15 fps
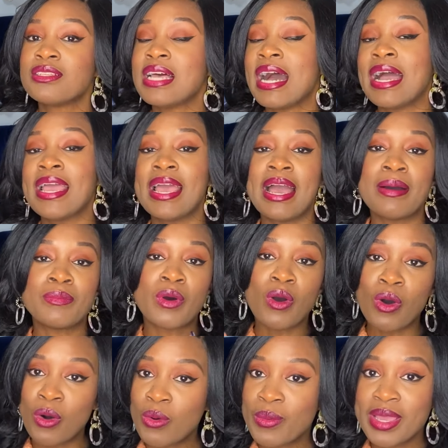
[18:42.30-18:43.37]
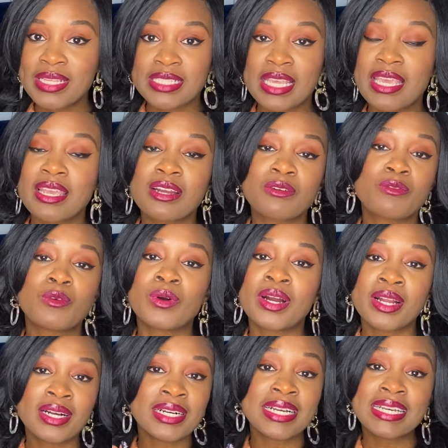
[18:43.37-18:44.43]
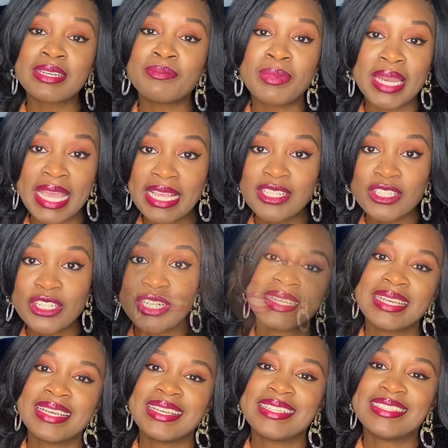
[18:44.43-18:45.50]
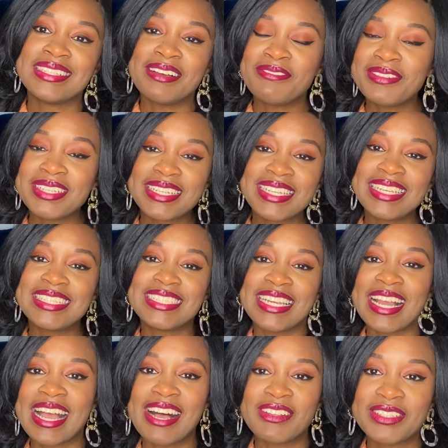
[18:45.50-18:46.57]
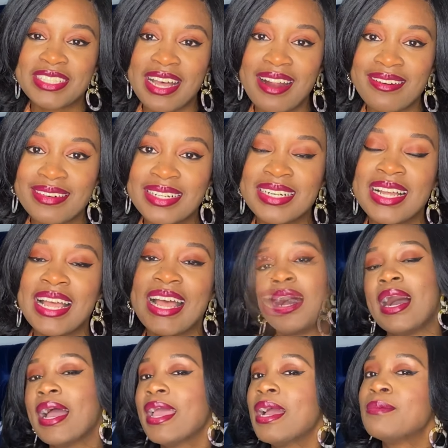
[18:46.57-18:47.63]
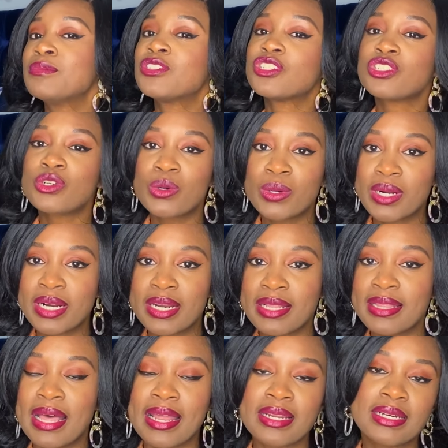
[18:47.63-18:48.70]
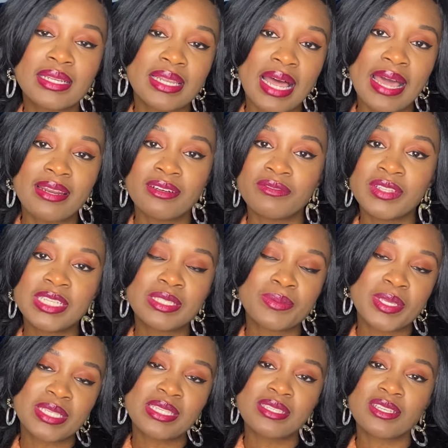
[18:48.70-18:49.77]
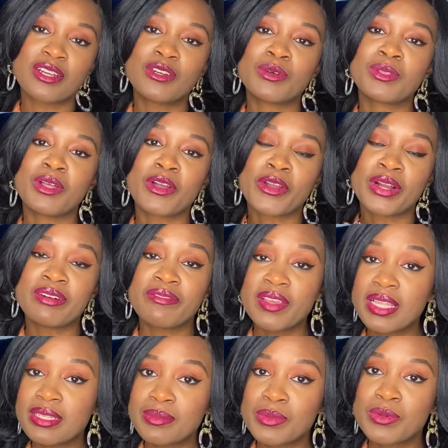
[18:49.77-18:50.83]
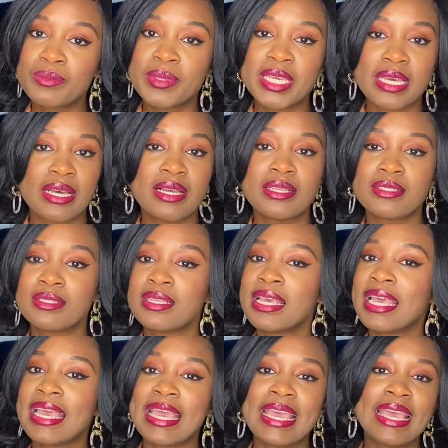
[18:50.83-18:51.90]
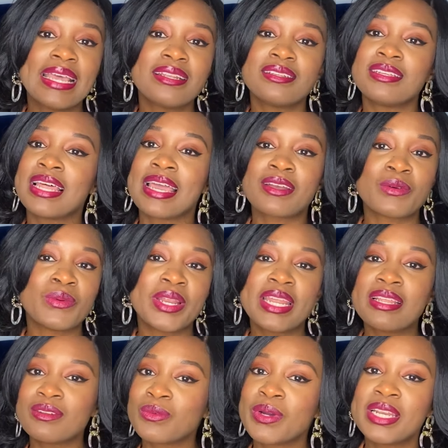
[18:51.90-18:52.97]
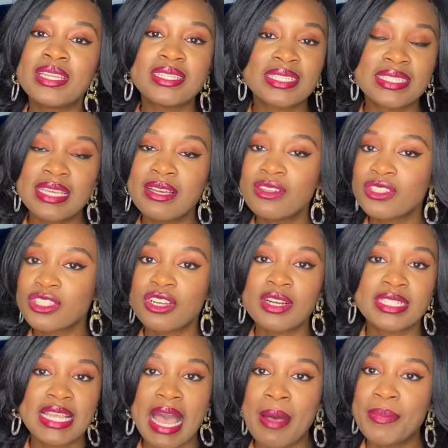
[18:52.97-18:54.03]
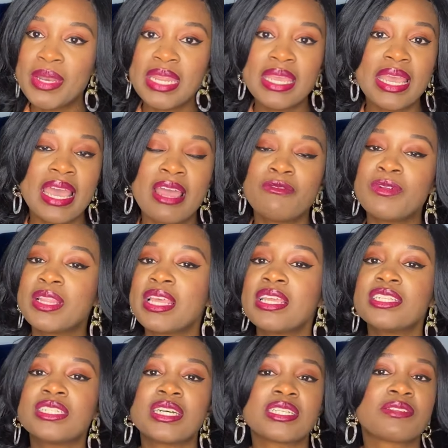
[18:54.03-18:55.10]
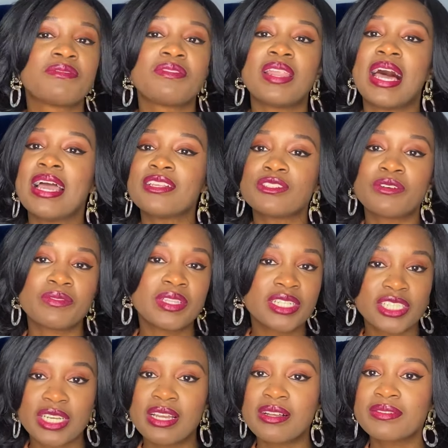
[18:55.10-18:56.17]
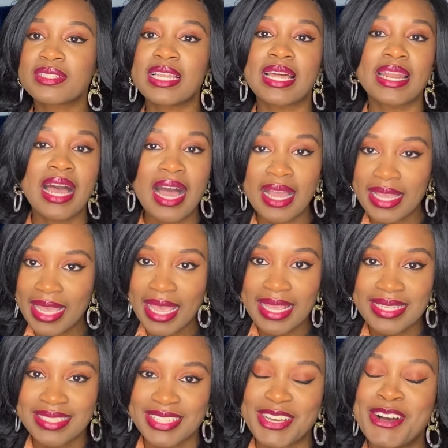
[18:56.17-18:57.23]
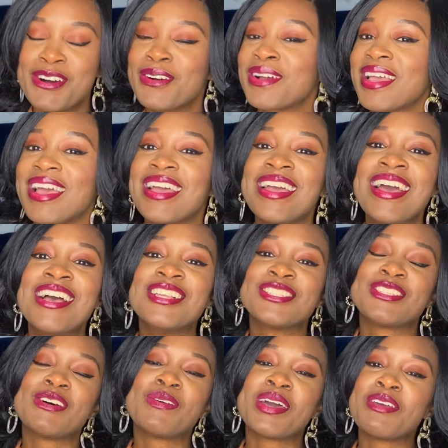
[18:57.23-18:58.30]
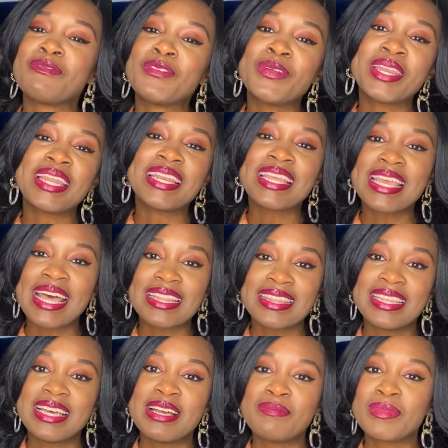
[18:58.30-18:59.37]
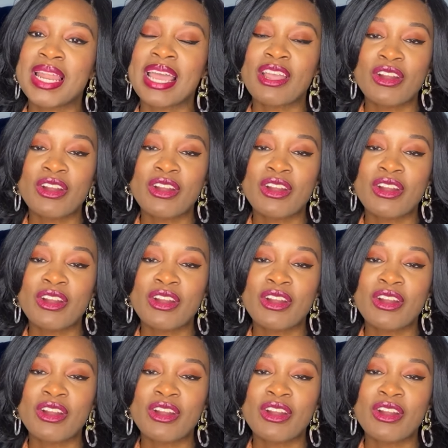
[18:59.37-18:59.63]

I am always here for a good blazer. Definitely check out Zara. I am sure that a lot of these pieces are no longer available, because when the sale starts happening, everything just flies off the shelves like hotcakes. Okay, so if you didn't get them like